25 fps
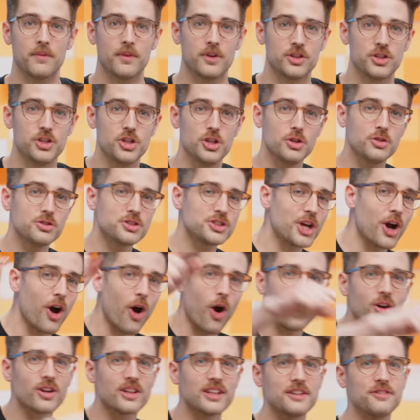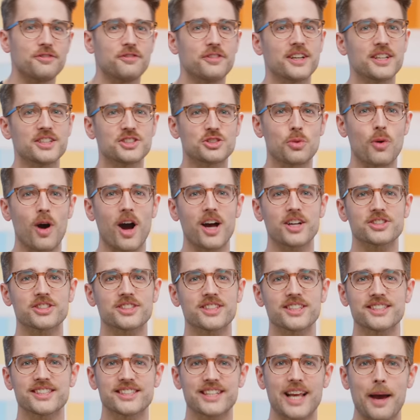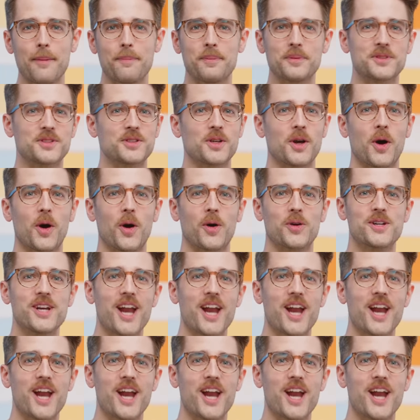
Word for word: You totally finished watching this episode!